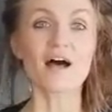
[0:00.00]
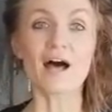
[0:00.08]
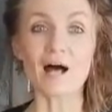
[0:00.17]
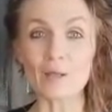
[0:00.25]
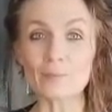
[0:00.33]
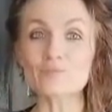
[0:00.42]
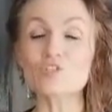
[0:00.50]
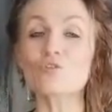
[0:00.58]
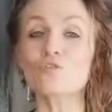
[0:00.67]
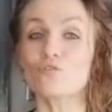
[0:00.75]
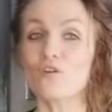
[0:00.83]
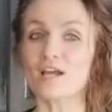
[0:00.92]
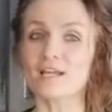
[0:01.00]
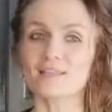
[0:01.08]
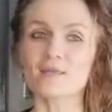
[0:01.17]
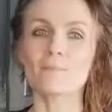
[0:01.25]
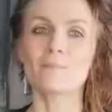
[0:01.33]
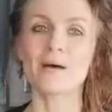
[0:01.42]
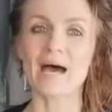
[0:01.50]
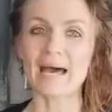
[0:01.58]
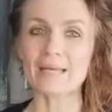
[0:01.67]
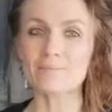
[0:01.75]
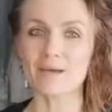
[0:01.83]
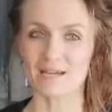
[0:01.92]
help to fight the
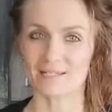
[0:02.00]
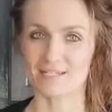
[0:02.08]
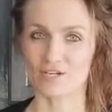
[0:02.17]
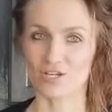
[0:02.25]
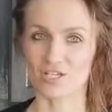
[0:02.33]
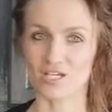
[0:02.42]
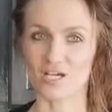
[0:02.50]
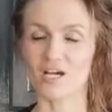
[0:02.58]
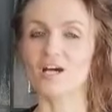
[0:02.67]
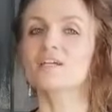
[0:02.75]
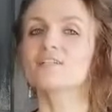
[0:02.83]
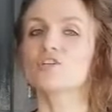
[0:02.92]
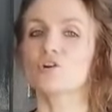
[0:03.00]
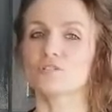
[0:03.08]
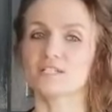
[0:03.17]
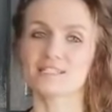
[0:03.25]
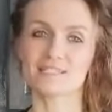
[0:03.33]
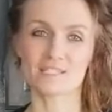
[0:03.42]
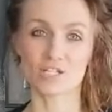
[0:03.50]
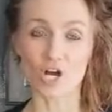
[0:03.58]
bad bacteria known as E.